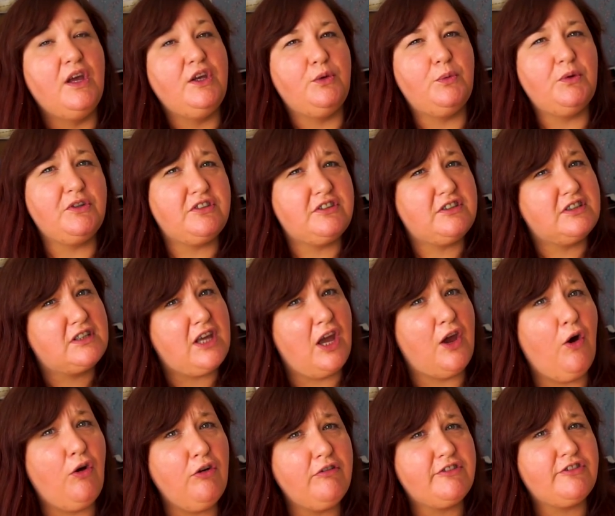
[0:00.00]
You want it to go
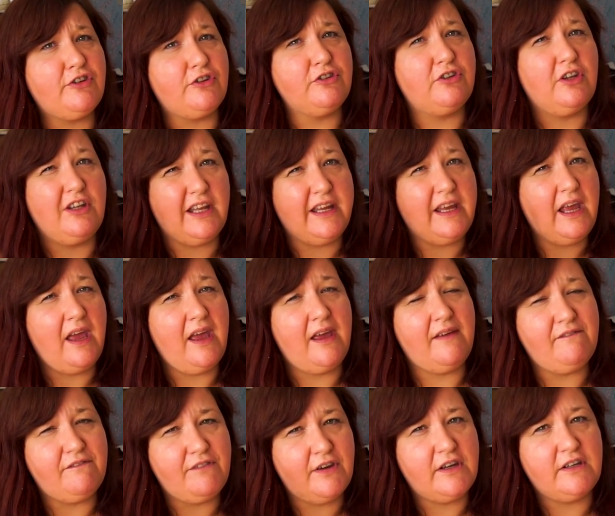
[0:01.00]
horizontally
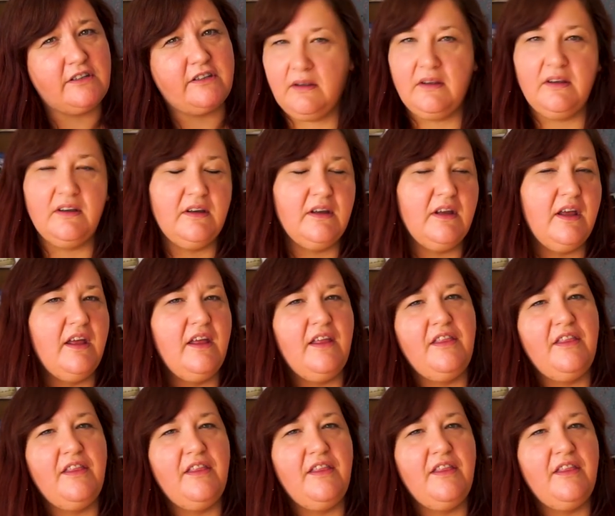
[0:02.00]
and vertically.